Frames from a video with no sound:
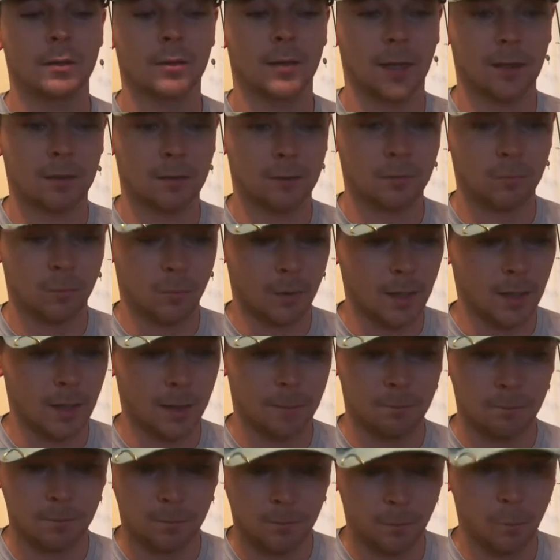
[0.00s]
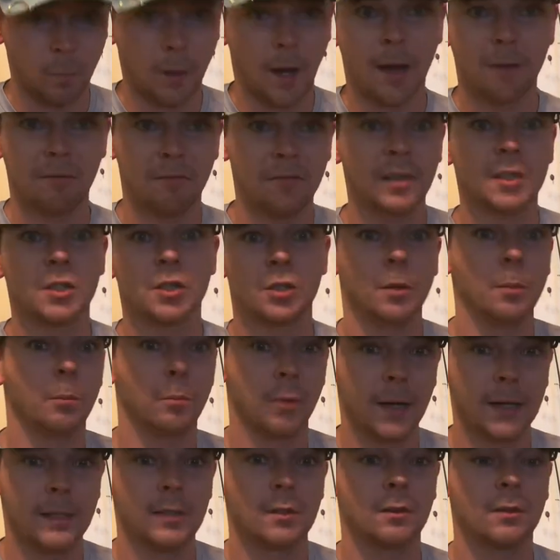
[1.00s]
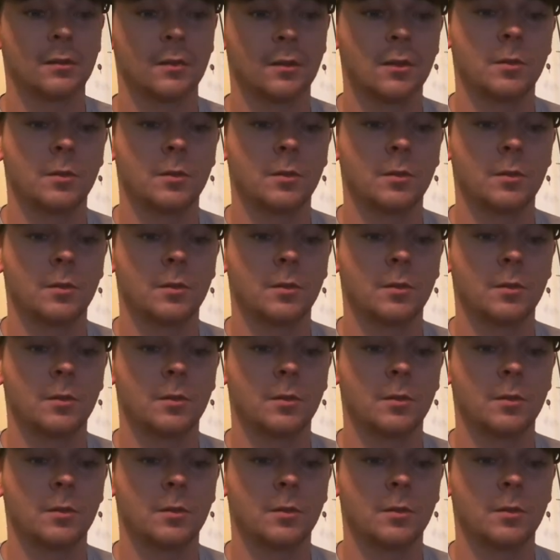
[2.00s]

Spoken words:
That's why I fish the bridges,